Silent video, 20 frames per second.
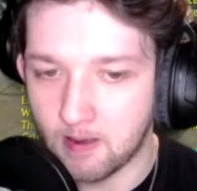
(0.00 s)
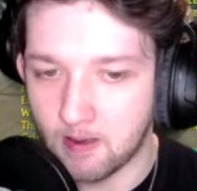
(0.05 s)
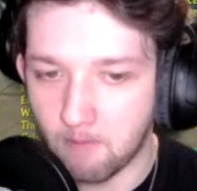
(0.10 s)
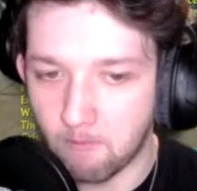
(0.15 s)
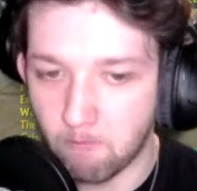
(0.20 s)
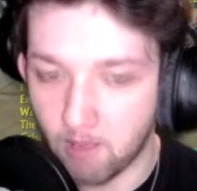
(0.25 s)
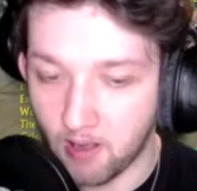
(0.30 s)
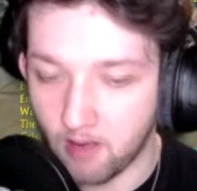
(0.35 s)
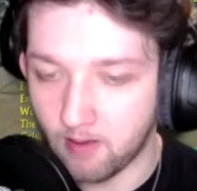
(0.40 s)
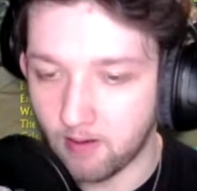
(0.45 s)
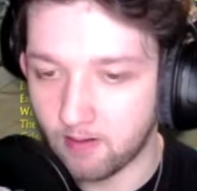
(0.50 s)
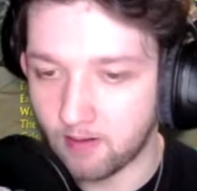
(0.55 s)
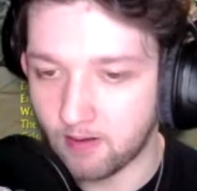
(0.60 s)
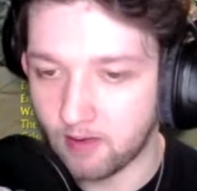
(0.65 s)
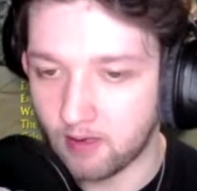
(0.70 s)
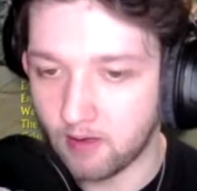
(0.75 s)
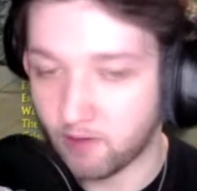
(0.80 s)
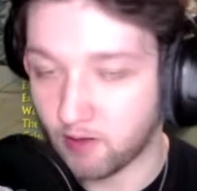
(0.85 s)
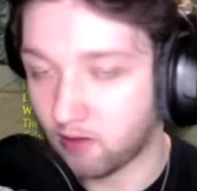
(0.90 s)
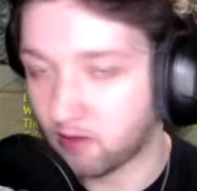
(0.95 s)
But
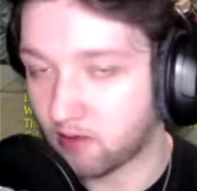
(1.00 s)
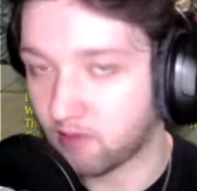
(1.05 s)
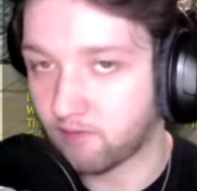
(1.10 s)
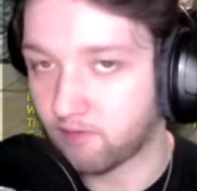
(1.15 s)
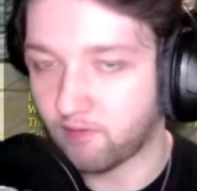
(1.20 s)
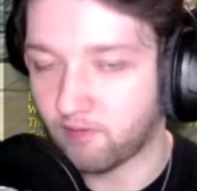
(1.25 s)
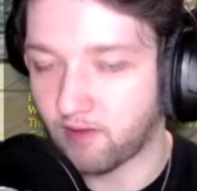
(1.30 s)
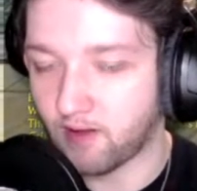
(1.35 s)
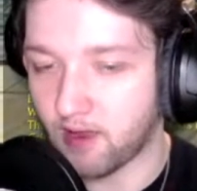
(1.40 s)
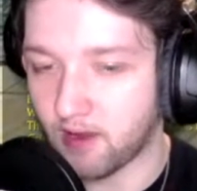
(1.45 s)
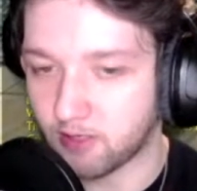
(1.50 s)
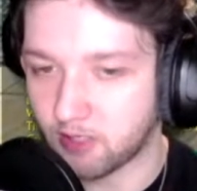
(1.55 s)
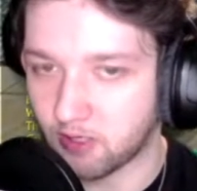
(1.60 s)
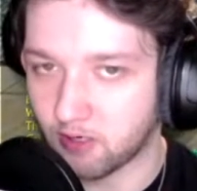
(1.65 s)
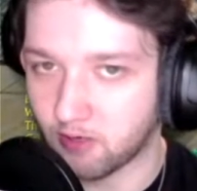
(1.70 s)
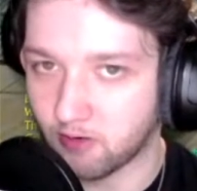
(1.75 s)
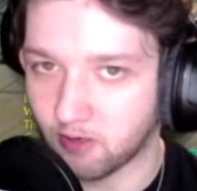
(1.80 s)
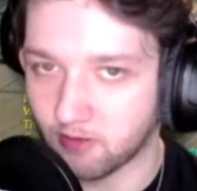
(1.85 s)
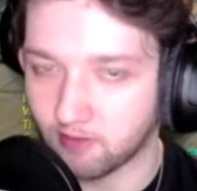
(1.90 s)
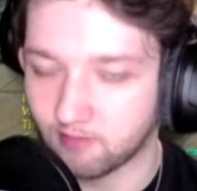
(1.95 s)
if you're looking for
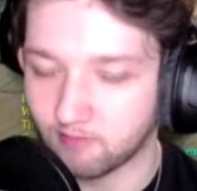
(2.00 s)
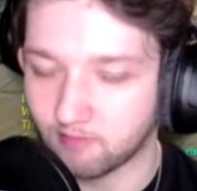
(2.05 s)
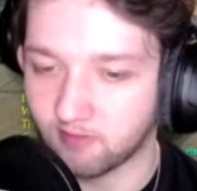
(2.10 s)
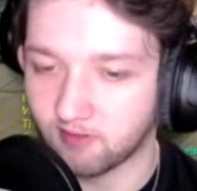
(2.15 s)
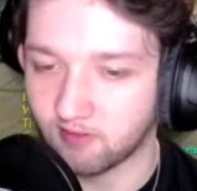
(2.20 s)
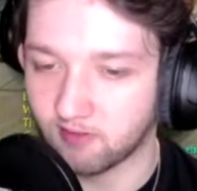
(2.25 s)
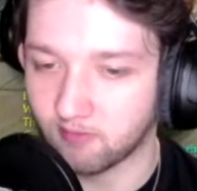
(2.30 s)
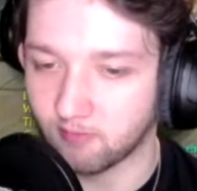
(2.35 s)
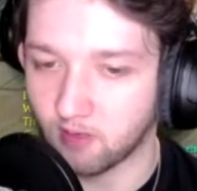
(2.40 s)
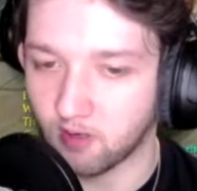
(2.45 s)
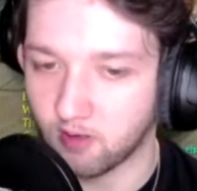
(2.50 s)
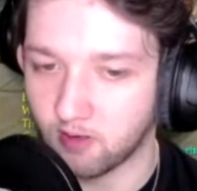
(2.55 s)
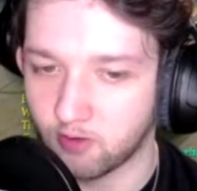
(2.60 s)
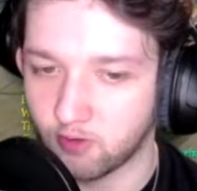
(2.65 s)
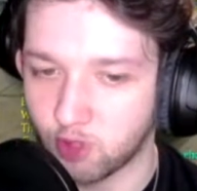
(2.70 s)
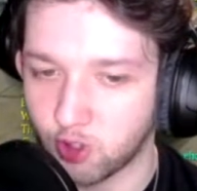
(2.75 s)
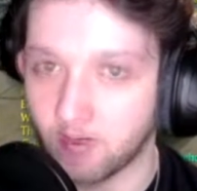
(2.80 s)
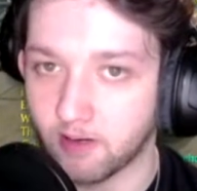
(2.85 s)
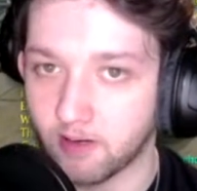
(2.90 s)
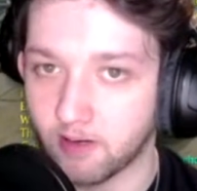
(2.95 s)
furniture and some
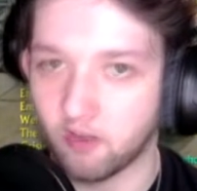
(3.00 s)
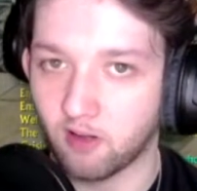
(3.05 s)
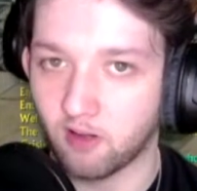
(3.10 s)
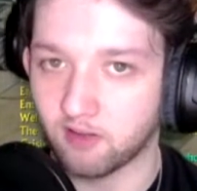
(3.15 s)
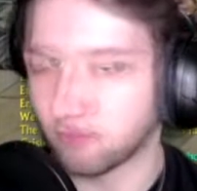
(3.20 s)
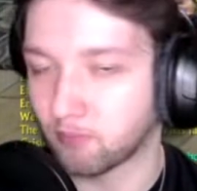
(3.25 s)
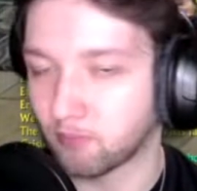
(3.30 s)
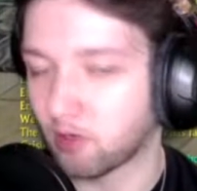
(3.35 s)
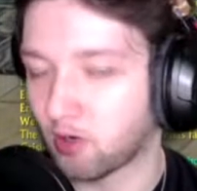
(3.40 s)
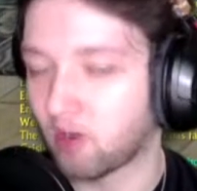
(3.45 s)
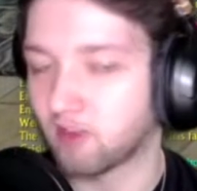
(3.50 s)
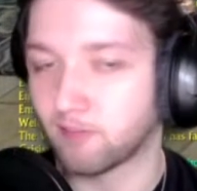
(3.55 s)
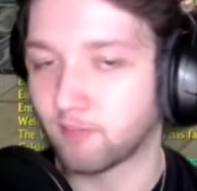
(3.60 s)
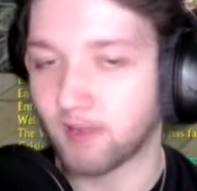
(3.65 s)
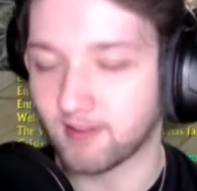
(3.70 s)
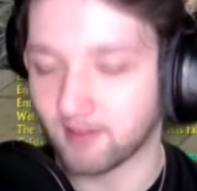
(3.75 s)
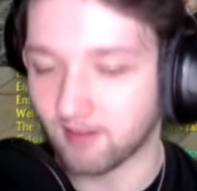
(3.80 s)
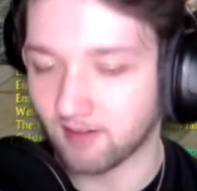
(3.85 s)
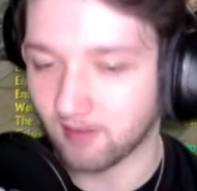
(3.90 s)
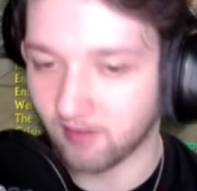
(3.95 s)
Cherry Blossom
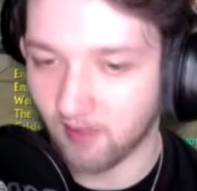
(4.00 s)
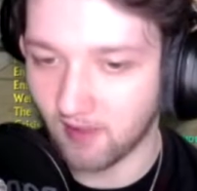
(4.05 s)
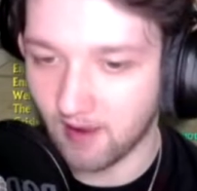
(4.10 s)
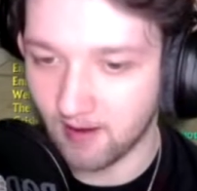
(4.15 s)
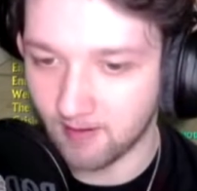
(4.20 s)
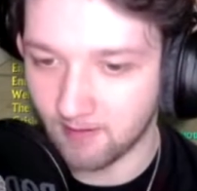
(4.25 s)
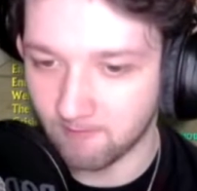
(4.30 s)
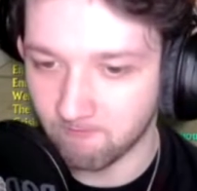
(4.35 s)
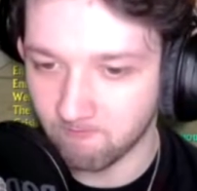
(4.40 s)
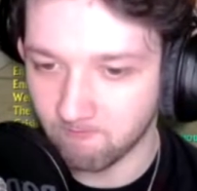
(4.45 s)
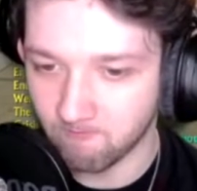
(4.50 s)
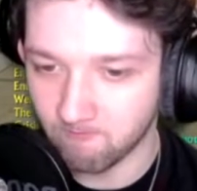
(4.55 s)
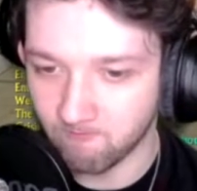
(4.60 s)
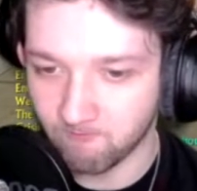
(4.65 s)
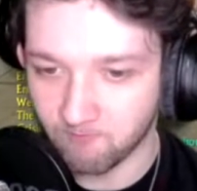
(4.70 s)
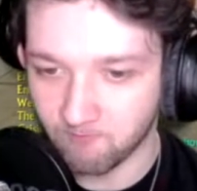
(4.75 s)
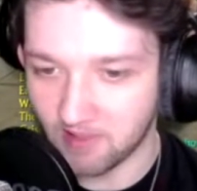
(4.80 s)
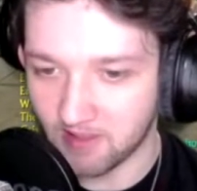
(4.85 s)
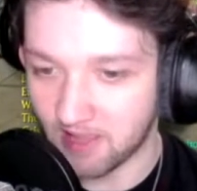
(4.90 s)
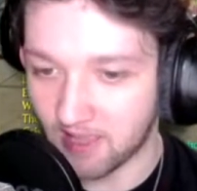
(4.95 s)
cosmetics, then
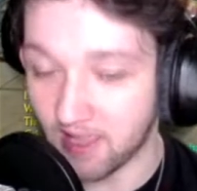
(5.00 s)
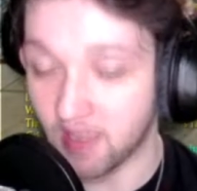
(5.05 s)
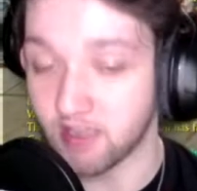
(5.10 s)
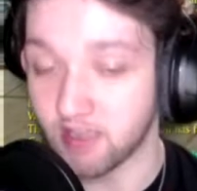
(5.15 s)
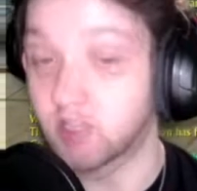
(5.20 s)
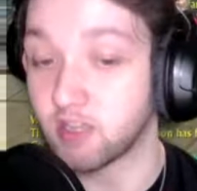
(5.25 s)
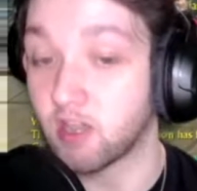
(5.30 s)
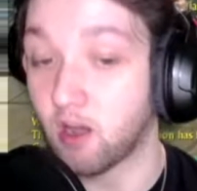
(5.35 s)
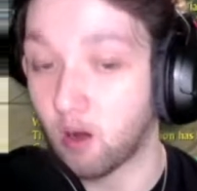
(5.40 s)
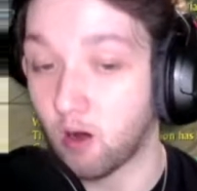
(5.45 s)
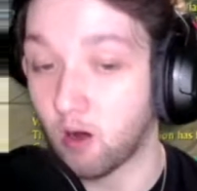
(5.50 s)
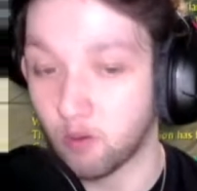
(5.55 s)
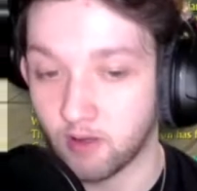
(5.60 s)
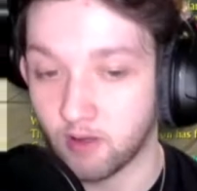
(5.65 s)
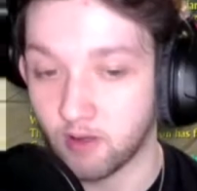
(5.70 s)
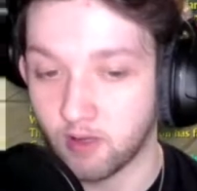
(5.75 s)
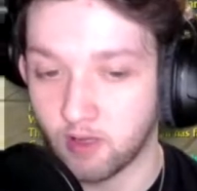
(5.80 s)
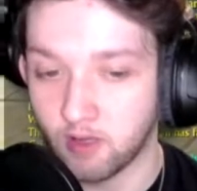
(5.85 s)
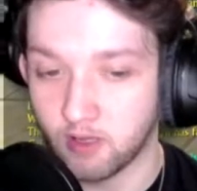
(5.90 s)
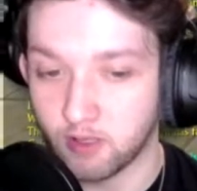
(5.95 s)
here you go.
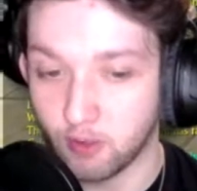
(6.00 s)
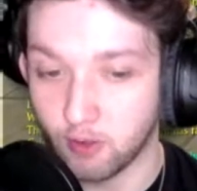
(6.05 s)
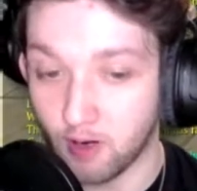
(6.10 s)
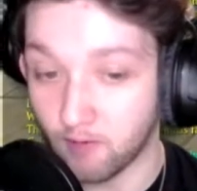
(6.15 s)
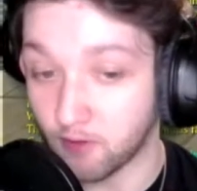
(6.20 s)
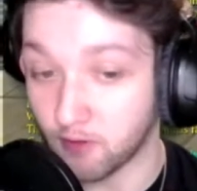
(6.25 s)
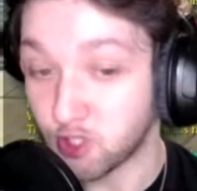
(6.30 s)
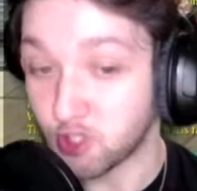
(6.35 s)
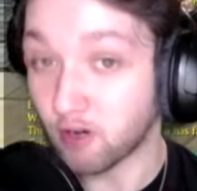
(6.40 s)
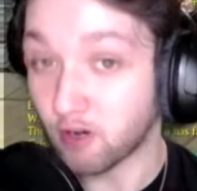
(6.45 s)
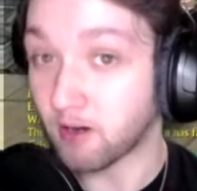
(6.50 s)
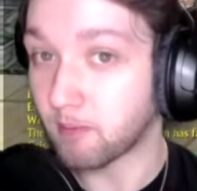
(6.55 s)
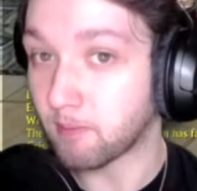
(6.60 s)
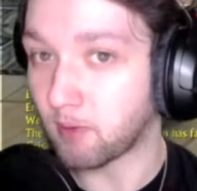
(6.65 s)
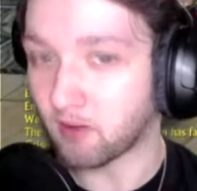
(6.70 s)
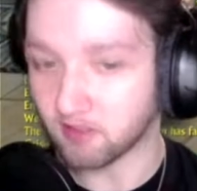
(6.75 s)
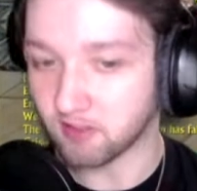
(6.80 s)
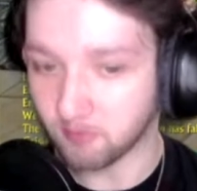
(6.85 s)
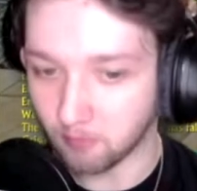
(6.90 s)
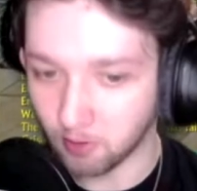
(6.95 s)
You have the Cherry
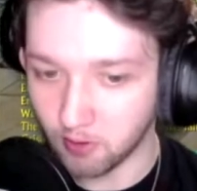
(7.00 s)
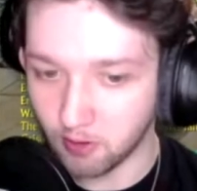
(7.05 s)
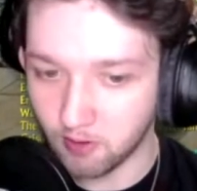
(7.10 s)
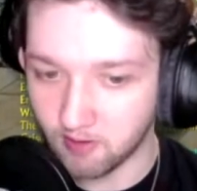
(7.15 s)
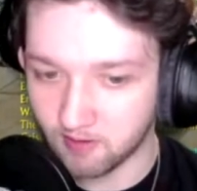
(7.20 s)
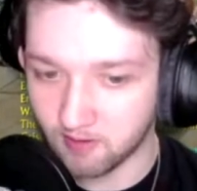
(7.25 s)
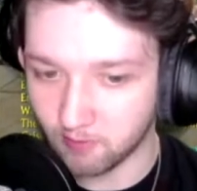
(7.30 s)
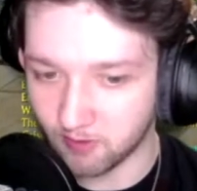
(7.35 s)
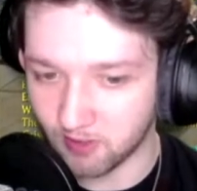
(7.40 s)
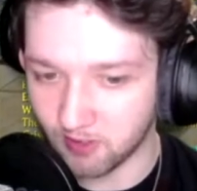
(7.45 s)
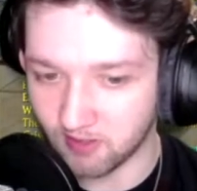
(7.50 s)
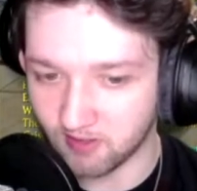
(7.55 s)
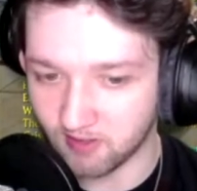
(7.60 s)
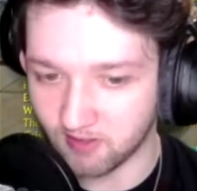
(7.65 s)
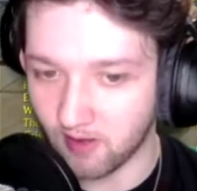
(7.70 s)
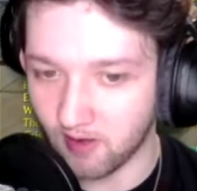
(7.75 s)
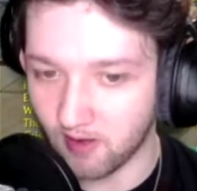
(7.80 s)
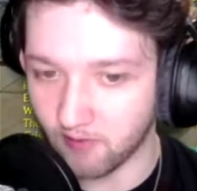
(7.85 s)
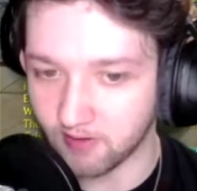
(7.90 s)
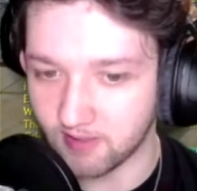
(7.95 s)
Blossom Lute, which is
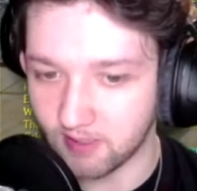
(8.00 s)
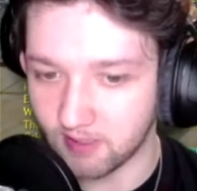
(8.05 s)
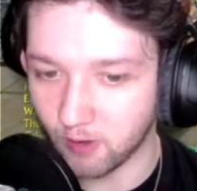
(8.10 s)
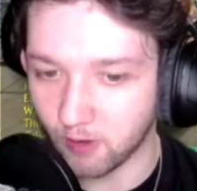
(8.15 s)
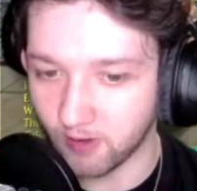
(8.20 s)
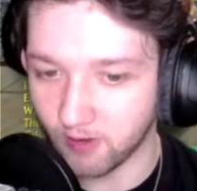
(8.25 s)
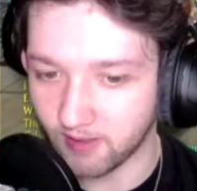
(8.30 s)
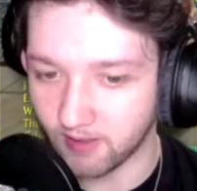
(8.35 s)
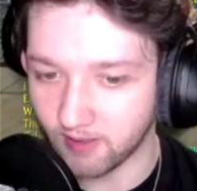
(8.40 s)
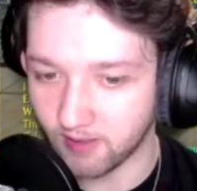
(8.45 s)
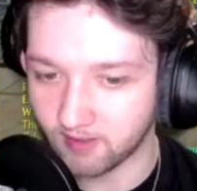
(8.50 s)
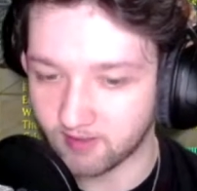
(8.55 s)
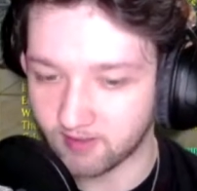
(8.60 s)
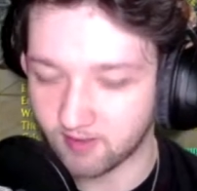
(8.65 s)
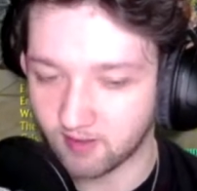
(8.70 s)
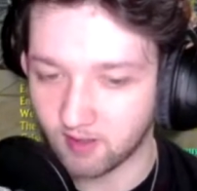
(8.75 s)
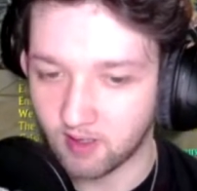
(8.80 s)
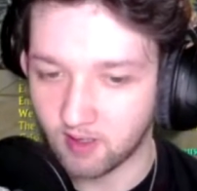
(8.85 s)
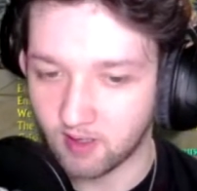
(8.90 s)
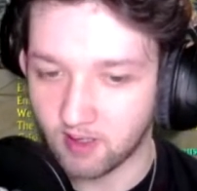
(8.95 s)
seventy coins.